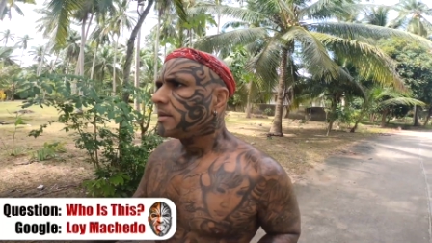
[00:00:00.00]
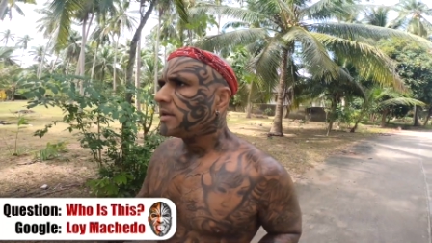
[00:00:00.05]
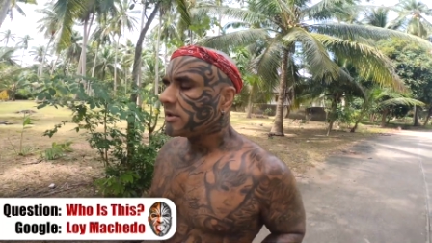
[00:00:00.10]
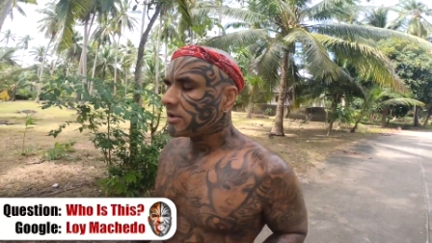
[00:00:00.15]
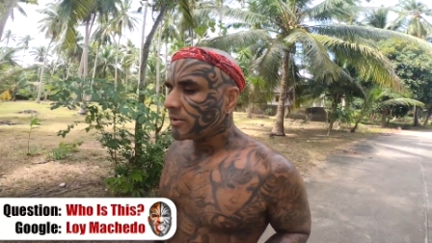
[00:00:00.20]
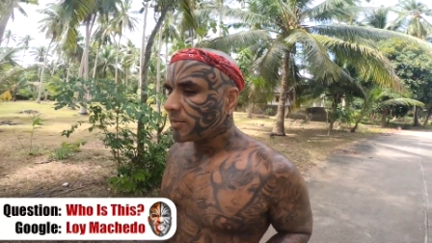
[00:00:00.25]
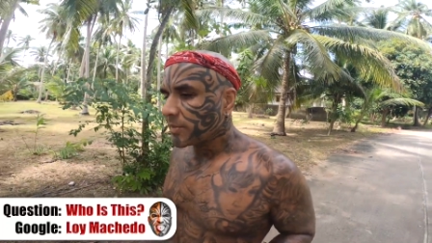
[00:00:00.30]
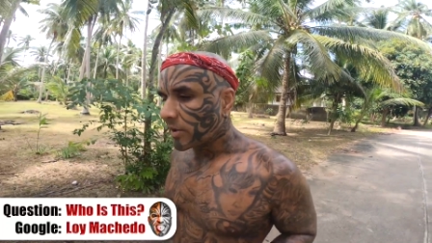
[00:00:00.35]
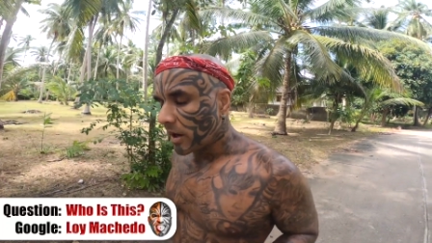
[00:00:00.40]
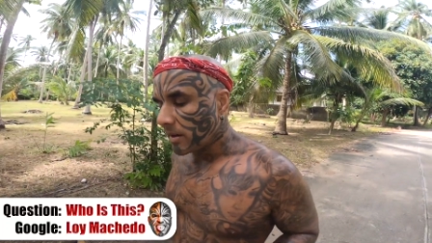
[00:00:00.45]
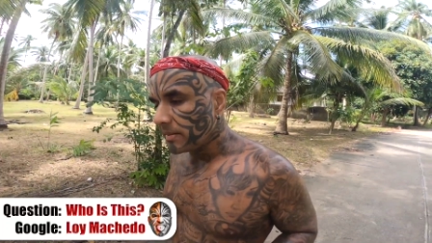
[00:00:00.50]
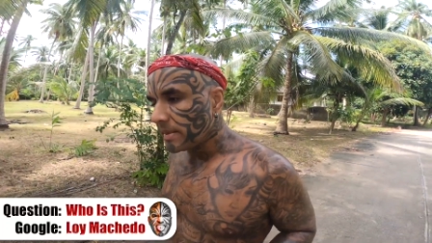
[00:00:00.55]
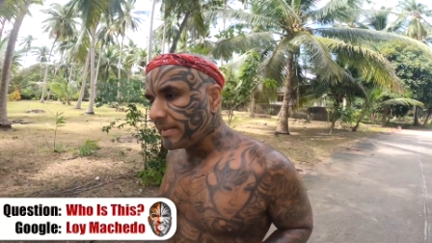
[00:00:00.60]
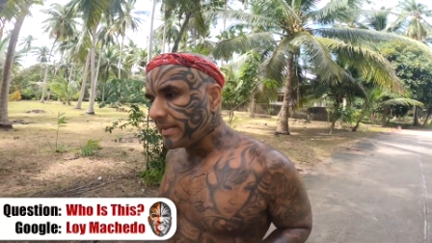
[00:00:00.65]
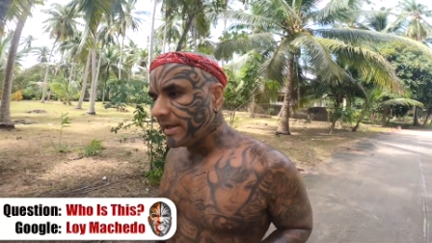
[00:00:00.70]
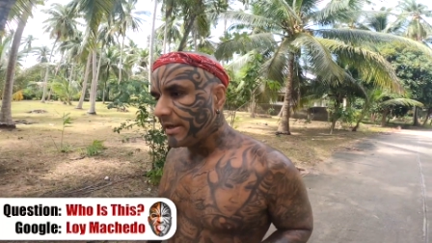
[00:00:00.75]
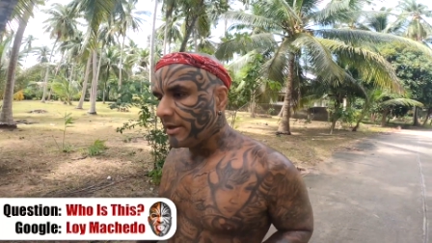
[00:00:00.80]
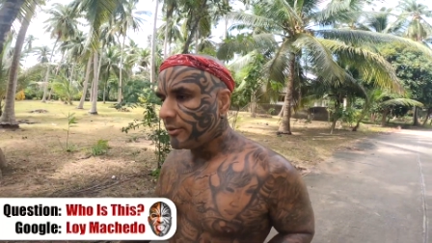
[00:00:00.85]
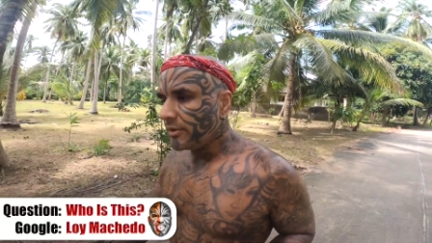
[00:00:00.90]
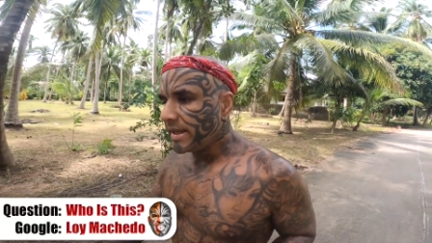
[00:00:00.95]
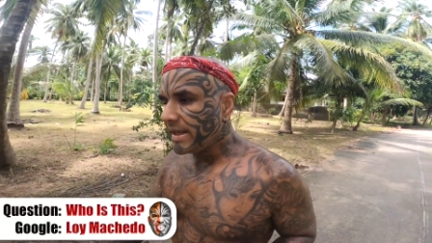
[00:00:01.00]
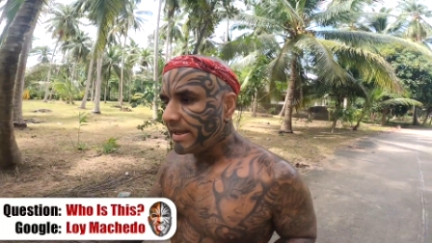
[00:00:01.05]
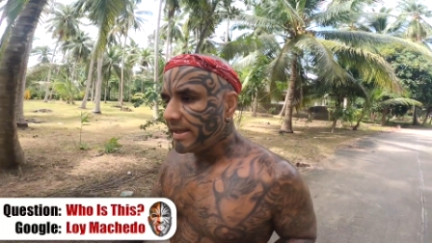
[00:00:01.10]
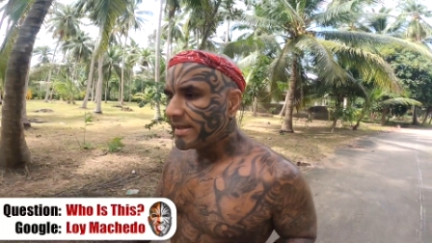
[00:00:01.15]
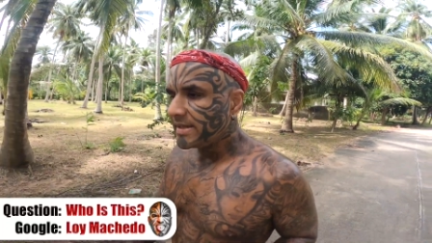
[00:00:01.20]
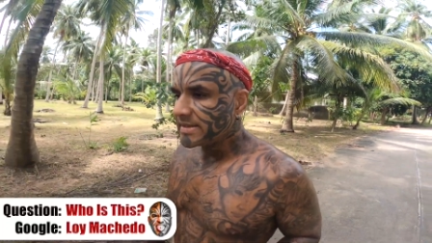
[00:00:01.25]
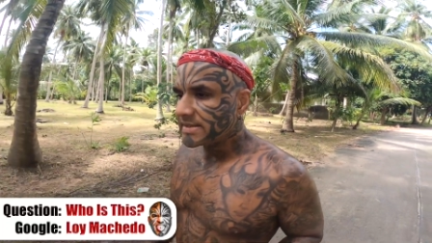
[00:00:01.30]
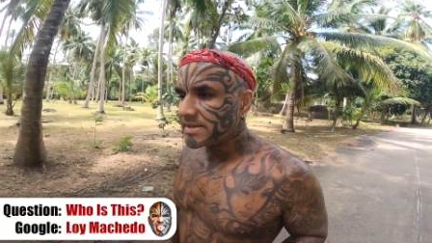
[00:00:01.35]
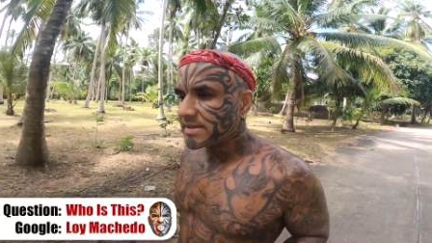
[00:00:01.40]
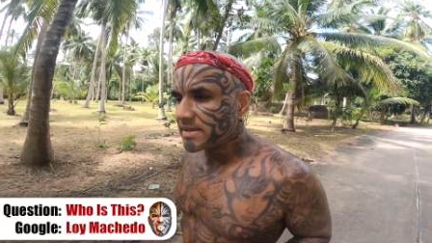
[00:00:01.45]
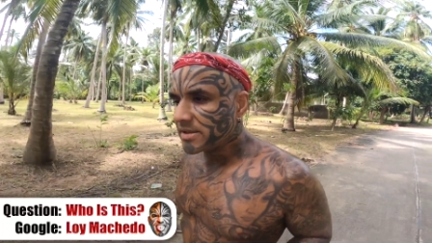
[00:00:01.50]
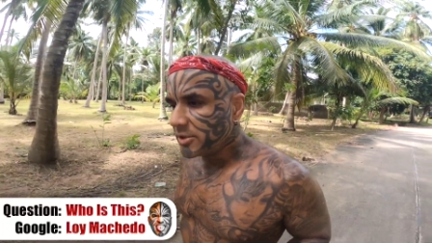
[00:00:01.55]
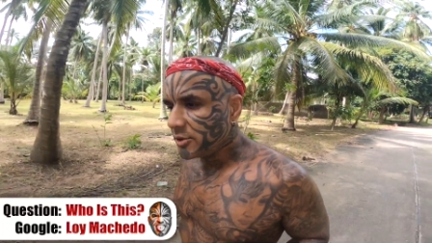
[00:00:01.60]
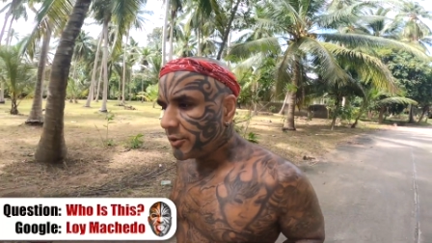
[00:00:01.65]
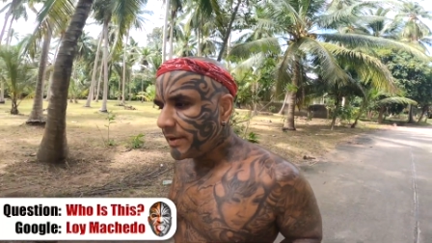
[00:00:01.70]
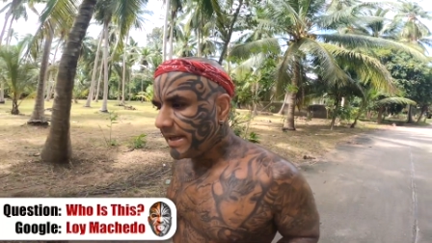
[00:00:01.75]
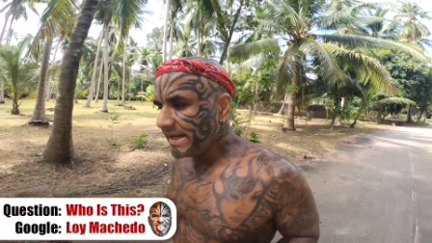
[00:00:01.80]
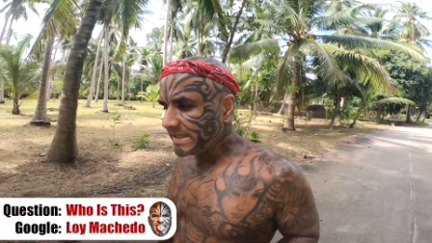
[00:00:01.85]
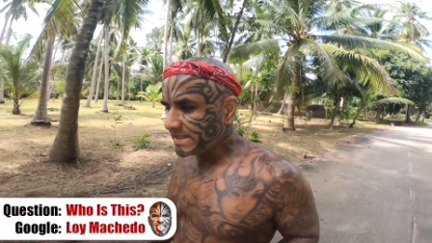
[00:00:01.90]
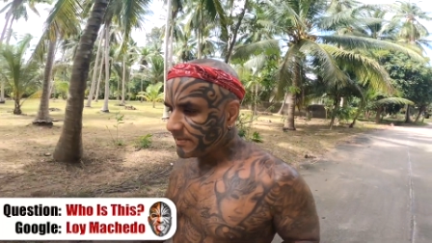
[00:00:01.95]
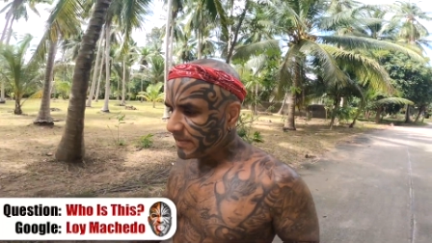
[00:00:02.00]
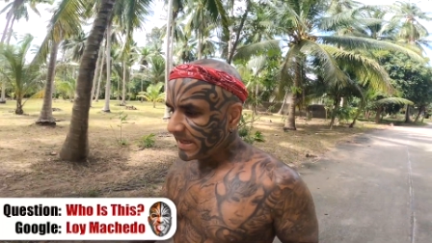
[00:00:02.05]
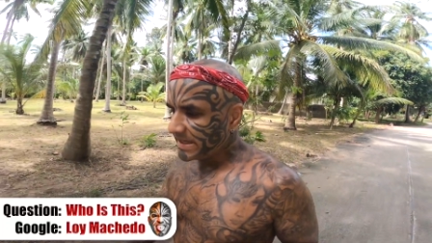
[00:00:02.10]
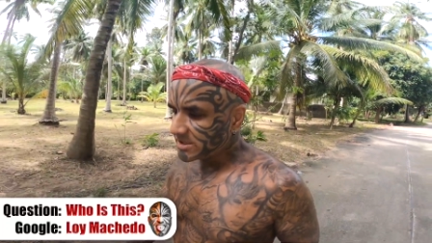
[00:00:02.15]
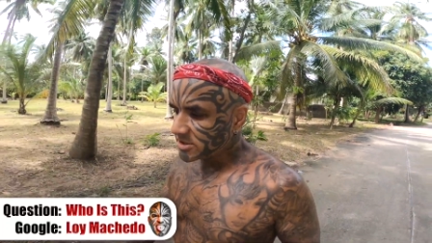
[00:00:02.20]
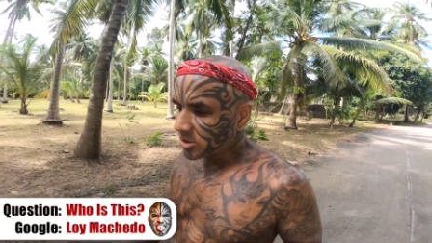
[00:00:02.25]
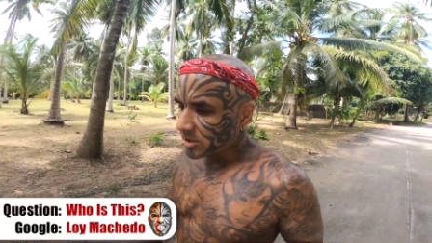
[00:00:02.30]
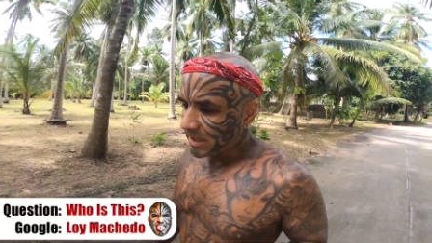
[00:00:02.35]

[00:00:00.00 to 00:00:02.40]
Now, the problem in UAE is based